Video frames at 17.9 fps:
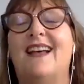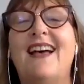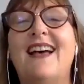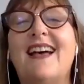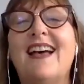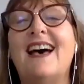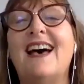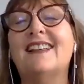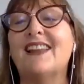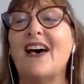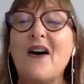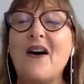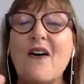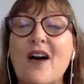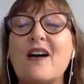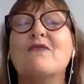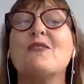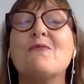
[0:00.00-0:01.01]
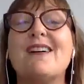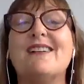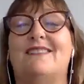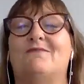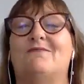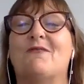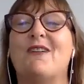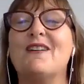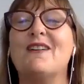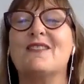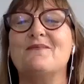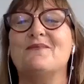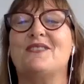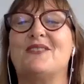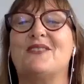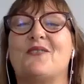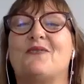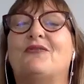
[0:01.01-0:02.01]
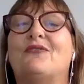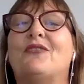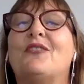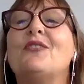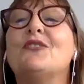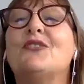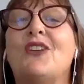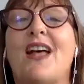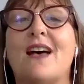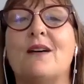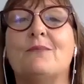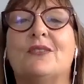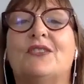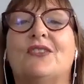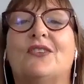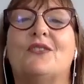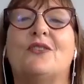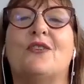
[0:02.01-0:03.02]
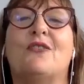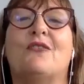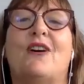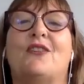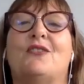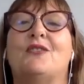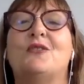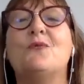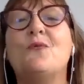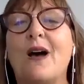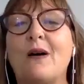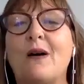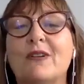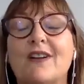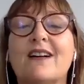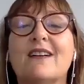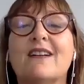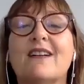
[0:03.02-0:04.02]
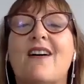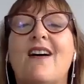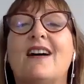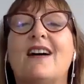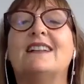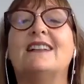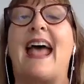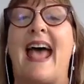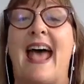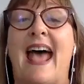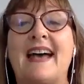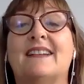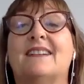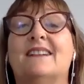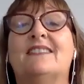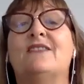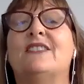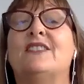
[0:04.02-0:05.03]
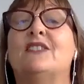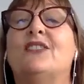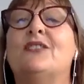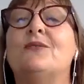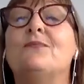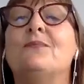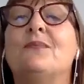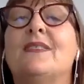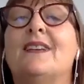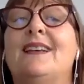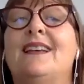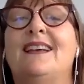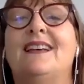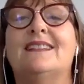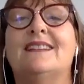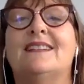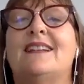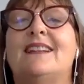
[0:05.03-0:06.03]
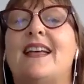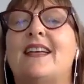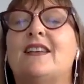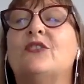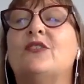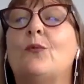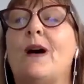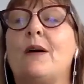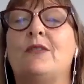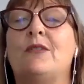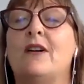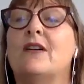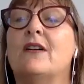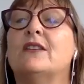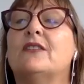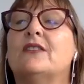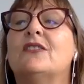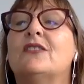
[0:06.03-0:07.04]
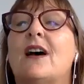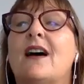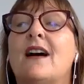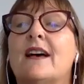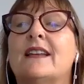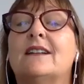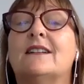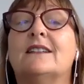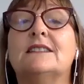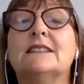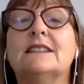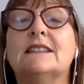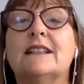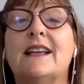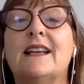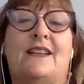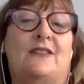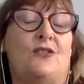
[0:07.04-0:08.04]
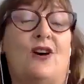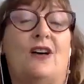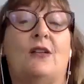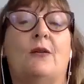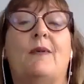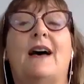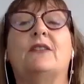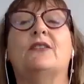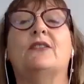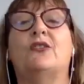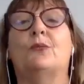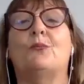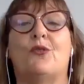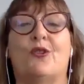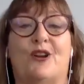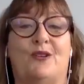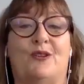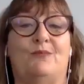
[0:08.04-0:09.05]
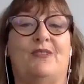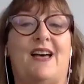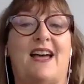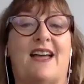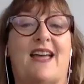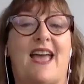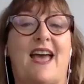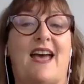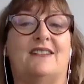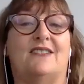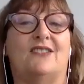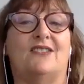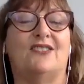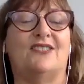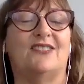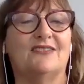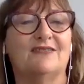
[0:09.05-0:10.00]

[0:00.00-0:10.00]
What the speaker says: Hello, everyone. Welcome to the first episode of our new webinar called ACTivism. Today's webinar is titled, and all about supporting Black actors.